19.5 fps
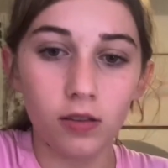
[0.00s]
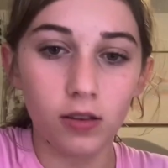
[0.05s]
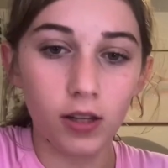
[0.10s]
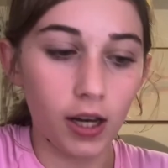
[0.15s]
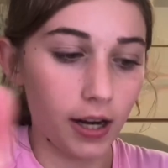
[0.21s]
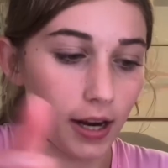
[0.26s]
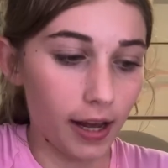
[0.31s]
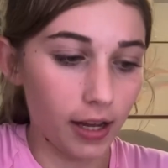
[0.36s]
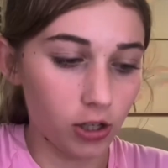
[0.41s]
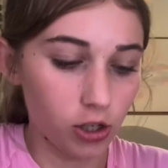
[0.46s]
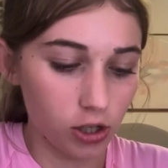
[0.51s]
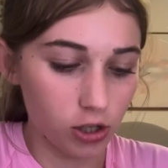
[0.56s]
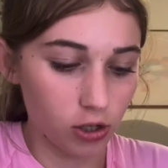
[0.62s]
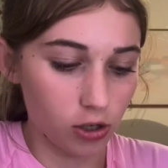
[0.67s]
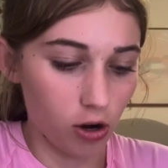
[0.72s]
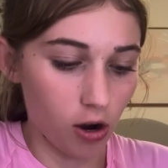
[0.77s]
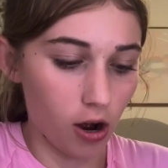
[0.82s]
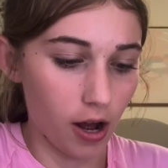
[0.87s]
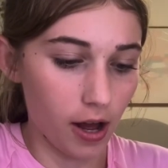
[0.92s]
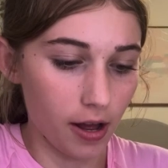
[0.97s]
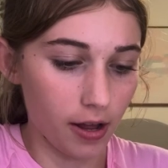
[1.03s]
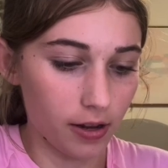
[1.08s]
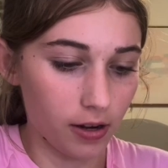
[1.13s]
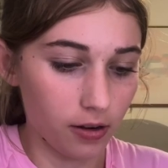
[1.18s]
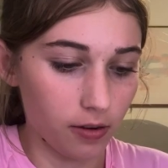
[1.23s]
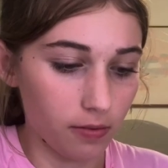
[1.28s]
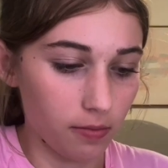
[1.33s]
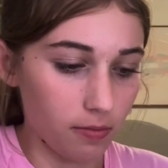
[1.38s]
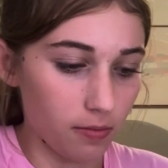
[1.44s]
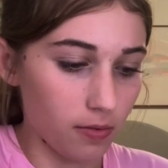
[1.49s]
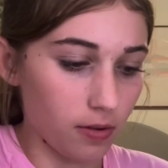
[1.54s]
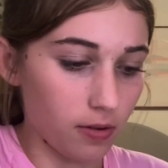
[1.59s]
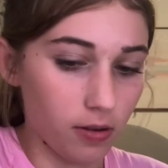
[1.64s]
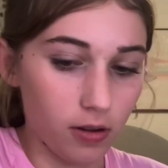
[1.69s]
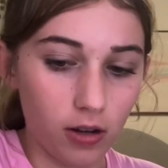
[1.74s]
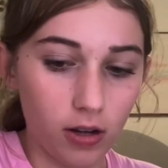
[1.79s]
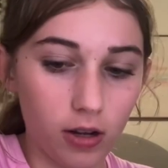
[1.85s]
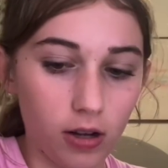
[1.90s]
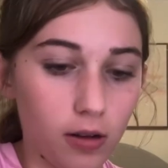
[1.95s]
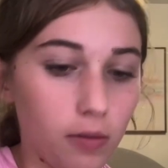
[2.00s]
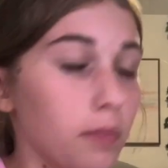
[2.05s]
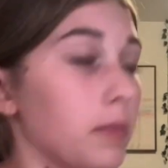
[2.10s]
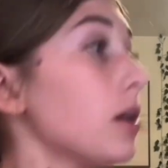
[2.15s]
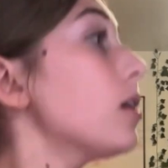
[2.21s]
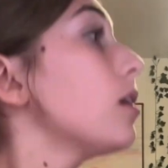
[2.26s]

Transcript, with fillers: Then I just got, um,